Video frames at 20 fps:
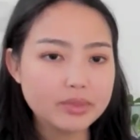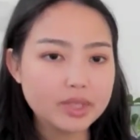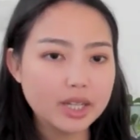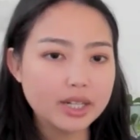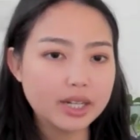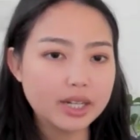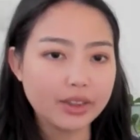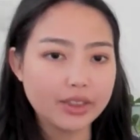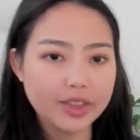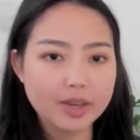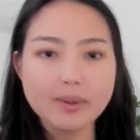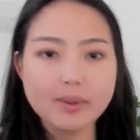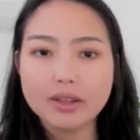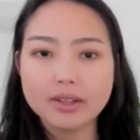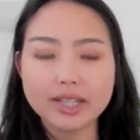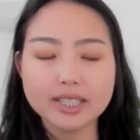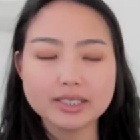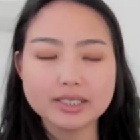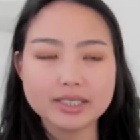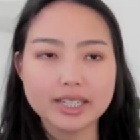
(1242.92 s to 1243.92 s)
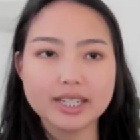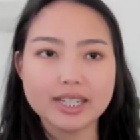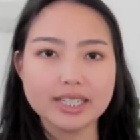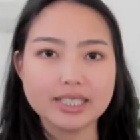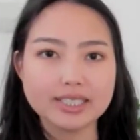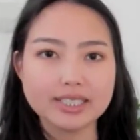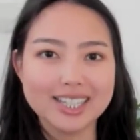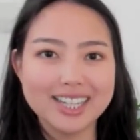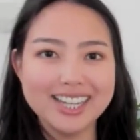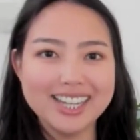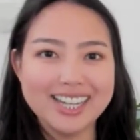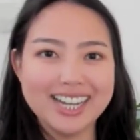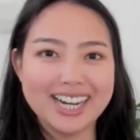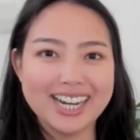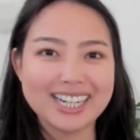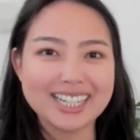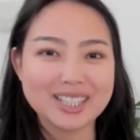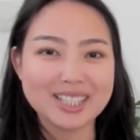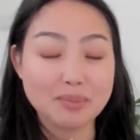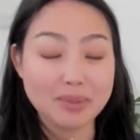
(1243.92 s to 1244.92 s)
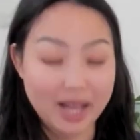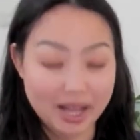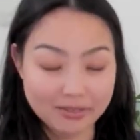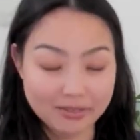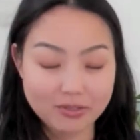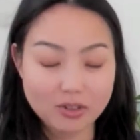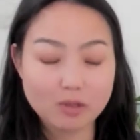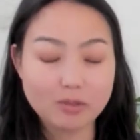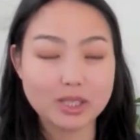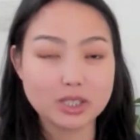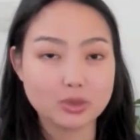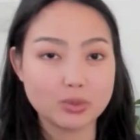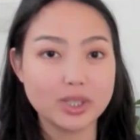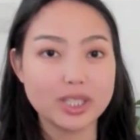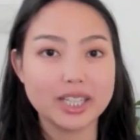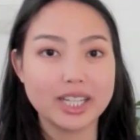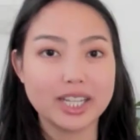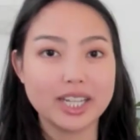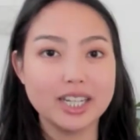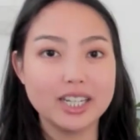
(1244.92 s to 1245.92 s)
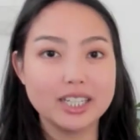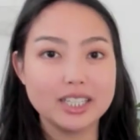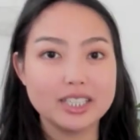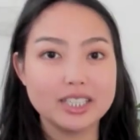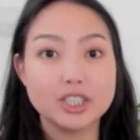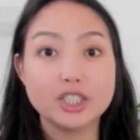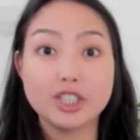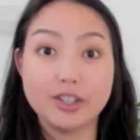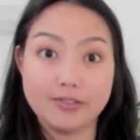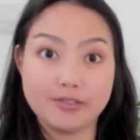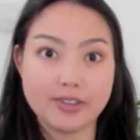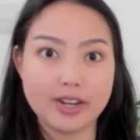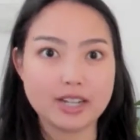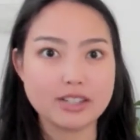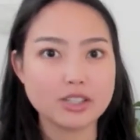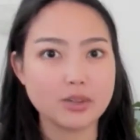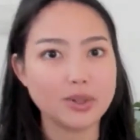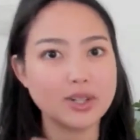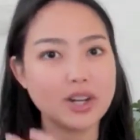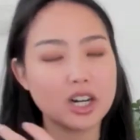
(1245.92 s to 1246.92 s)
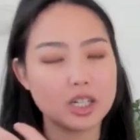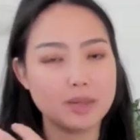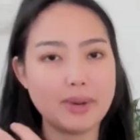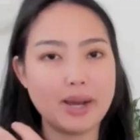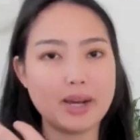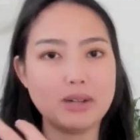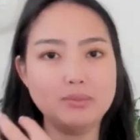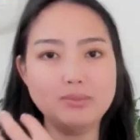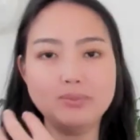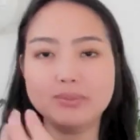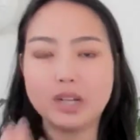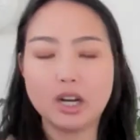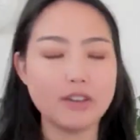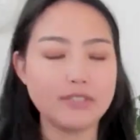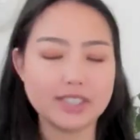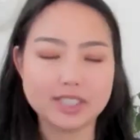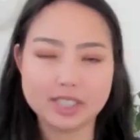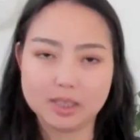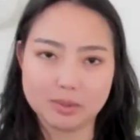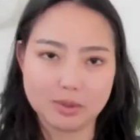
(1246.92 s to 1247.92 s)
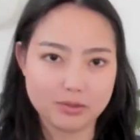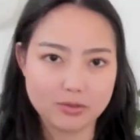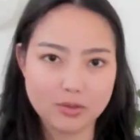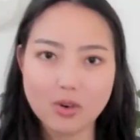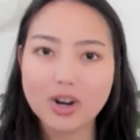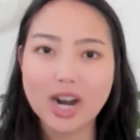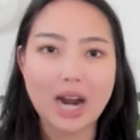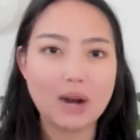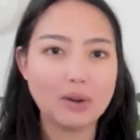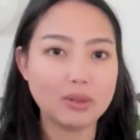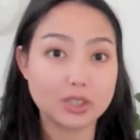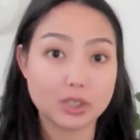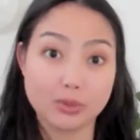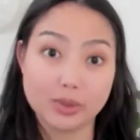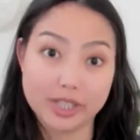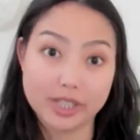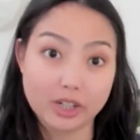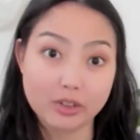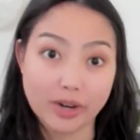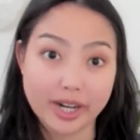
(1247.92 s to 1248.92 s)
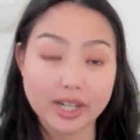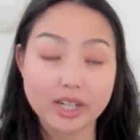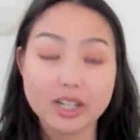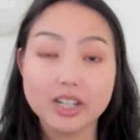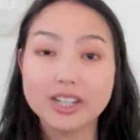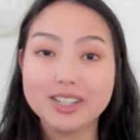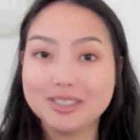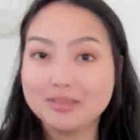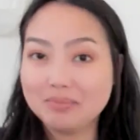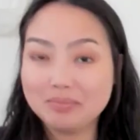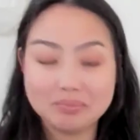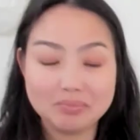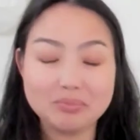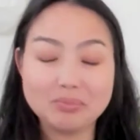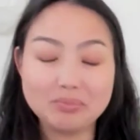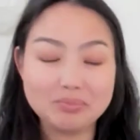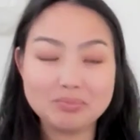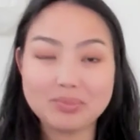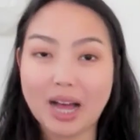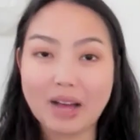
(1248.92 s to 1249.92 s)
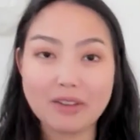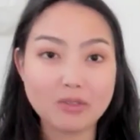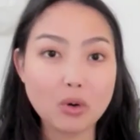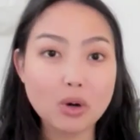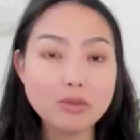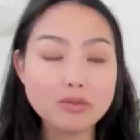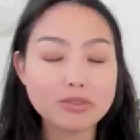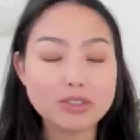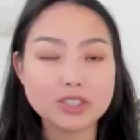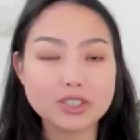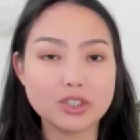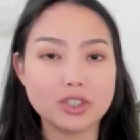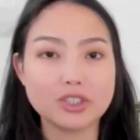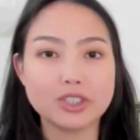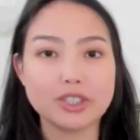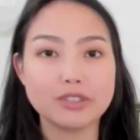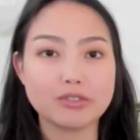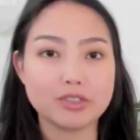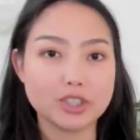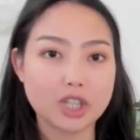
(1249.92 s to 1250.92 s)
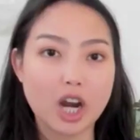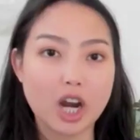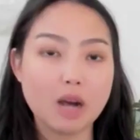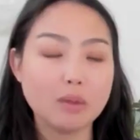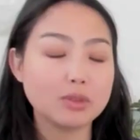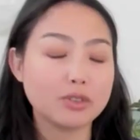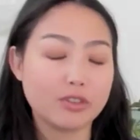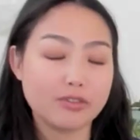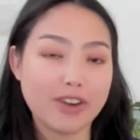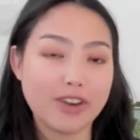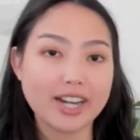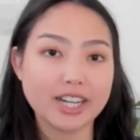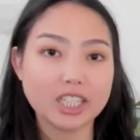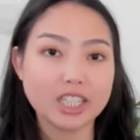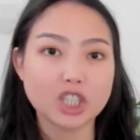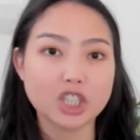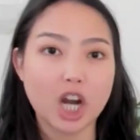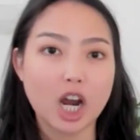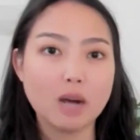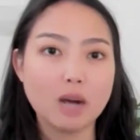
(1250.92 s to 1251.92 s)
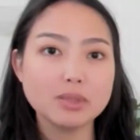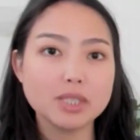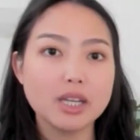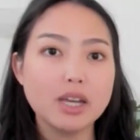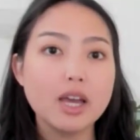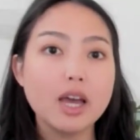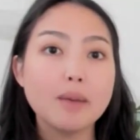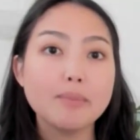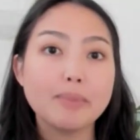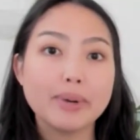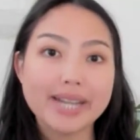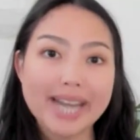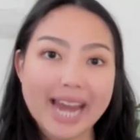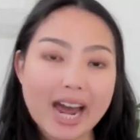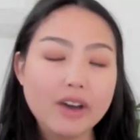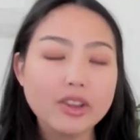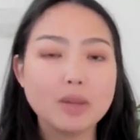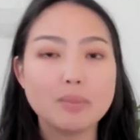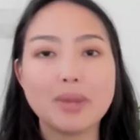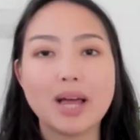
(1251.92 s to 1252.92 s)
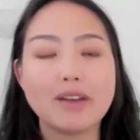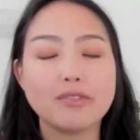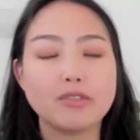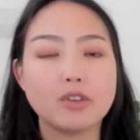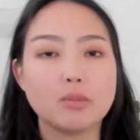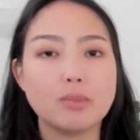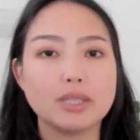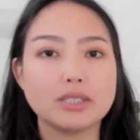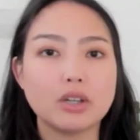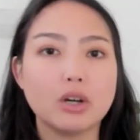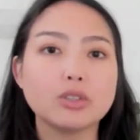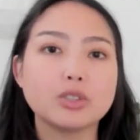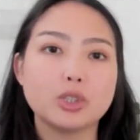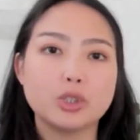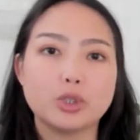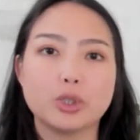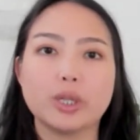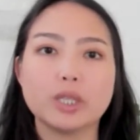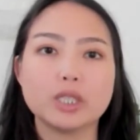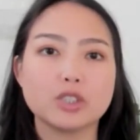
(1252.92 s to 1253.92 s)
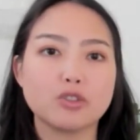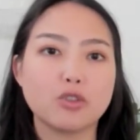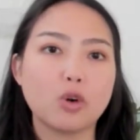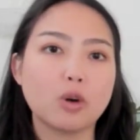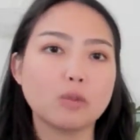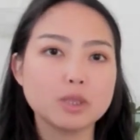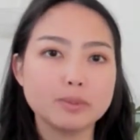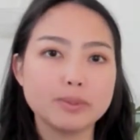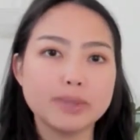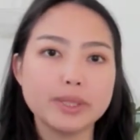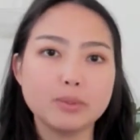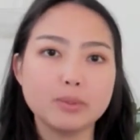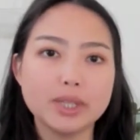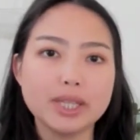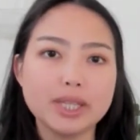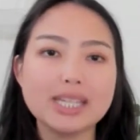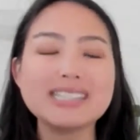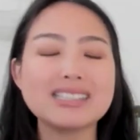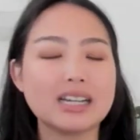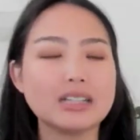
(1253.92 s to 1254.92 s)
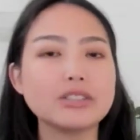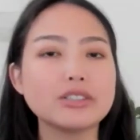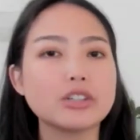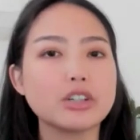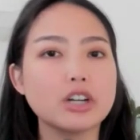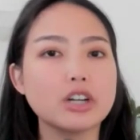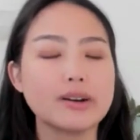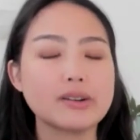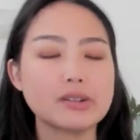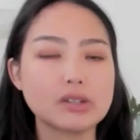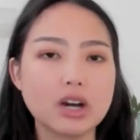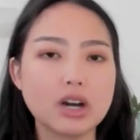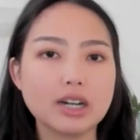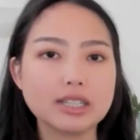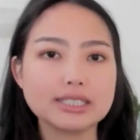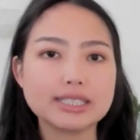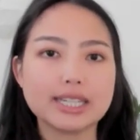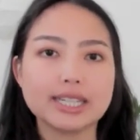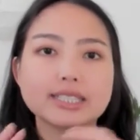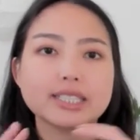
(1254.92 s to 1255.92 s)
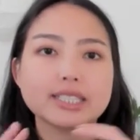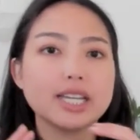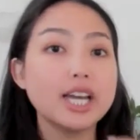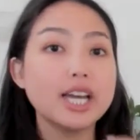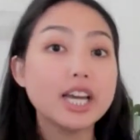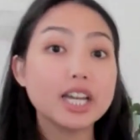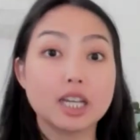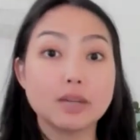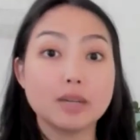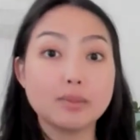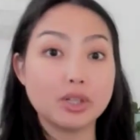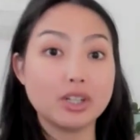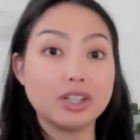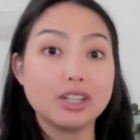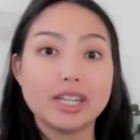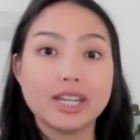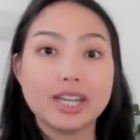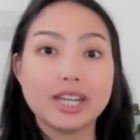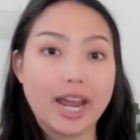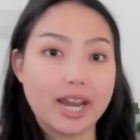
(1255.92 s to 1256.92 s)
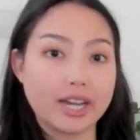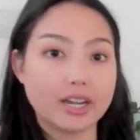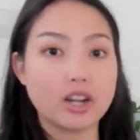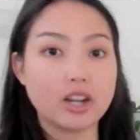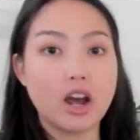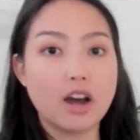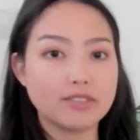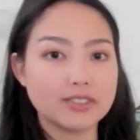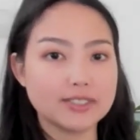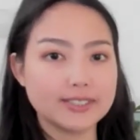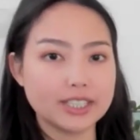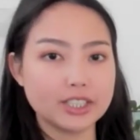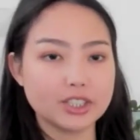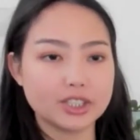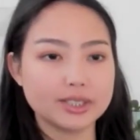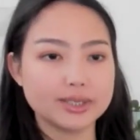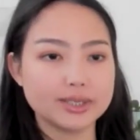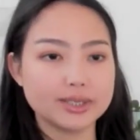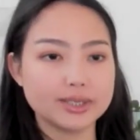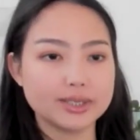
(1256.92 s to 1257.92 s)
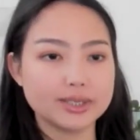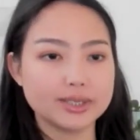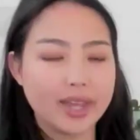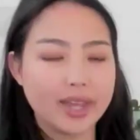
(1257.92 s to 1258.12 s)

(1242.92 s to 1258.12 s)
Now, the thing about LinkedIn is the platform has really shifted. So we talked about obviously before how it's a really great platform for searching for jobs, for finding jobs, but now the platform has also transformed to be really centered around content, community, and conversations.